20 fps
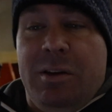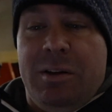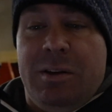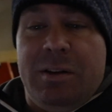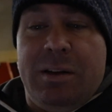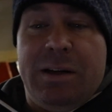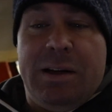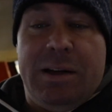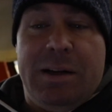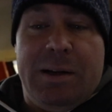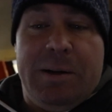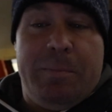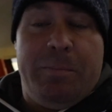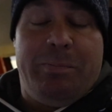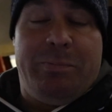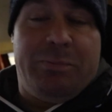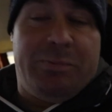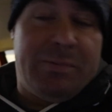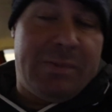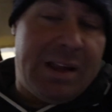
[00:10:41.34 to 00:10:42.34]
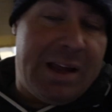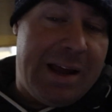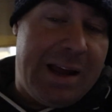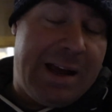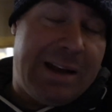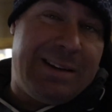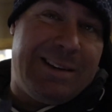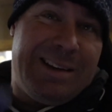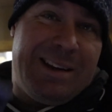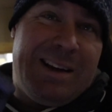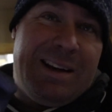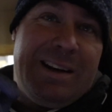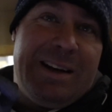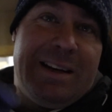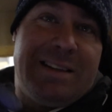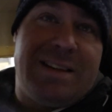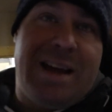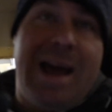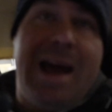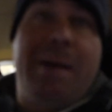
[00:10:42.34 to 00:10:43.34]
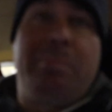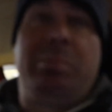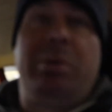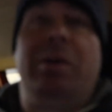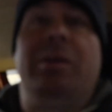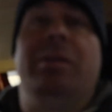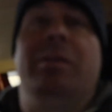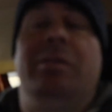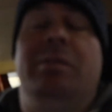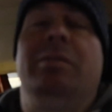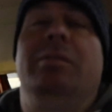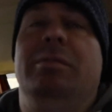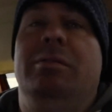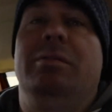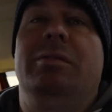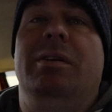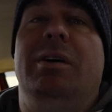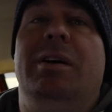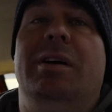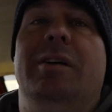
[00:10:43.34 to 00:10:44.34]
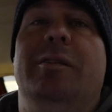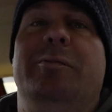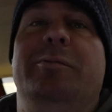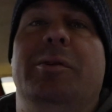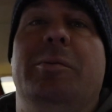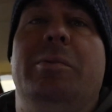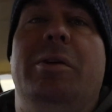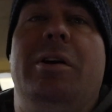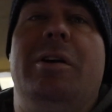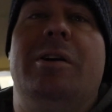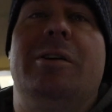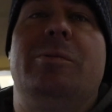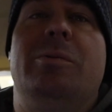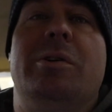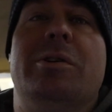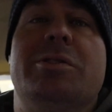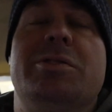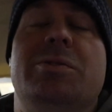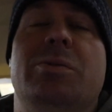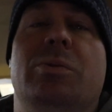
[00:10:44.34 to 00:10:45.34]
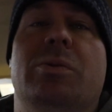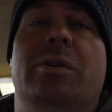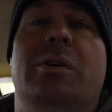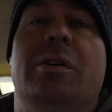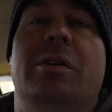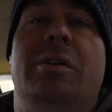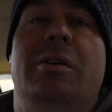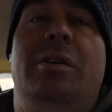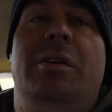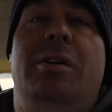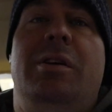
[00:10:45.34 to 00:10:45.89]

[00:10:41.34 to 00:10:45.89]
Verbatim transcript: Um, I had to get a tap uh, from the hardware store,